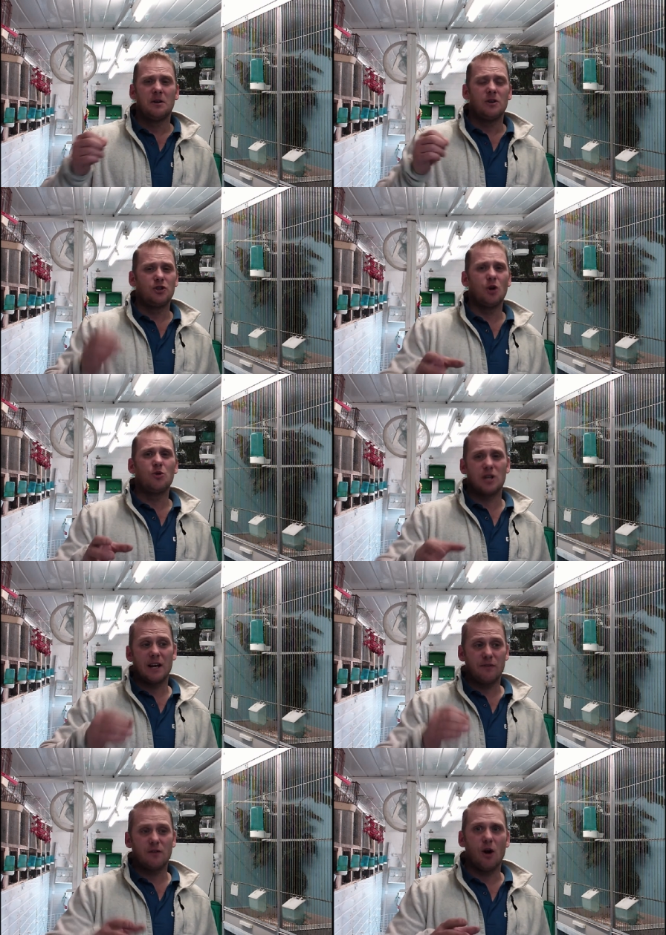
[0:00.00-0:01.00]
usually
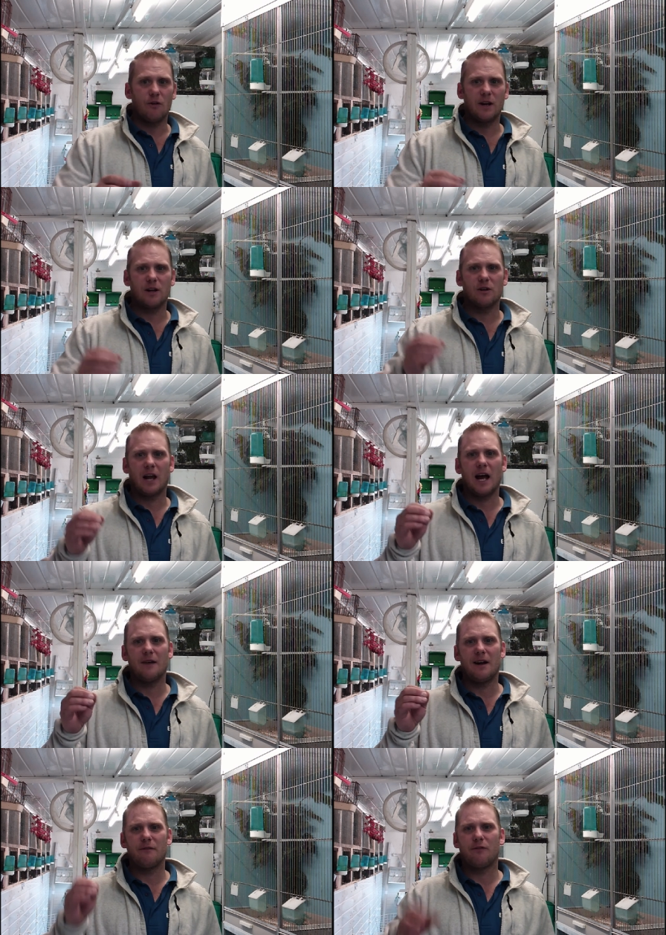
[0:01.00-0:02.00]
if you've got a really good light,
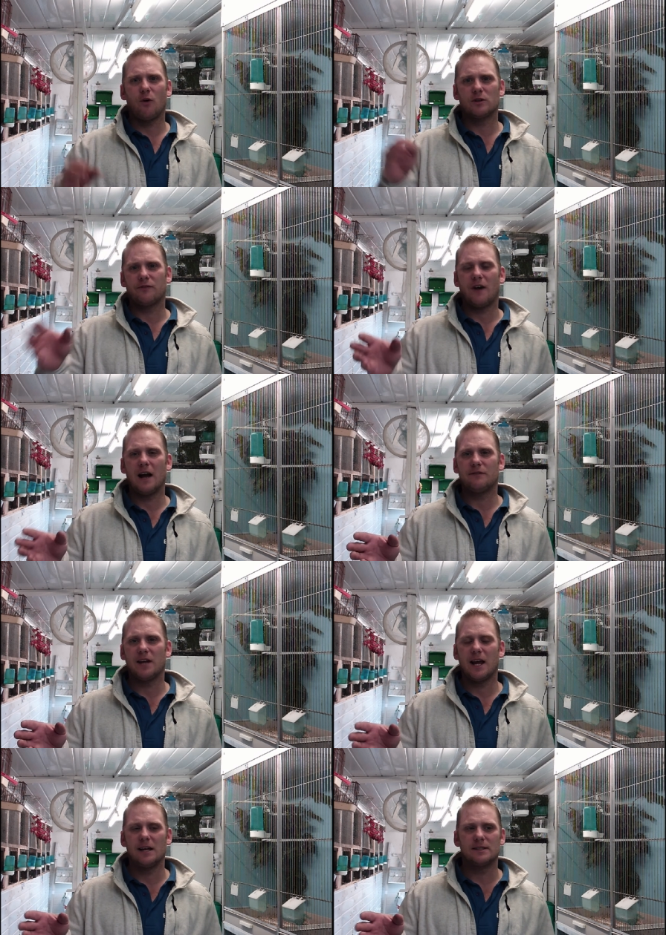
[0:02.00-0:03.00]
around four to five
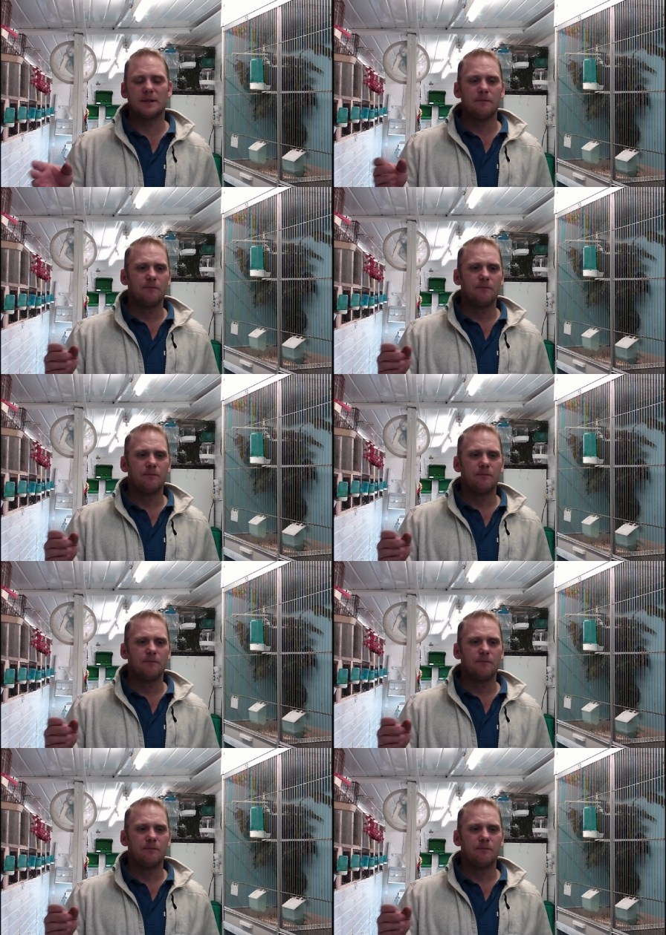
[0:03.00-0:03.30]
days.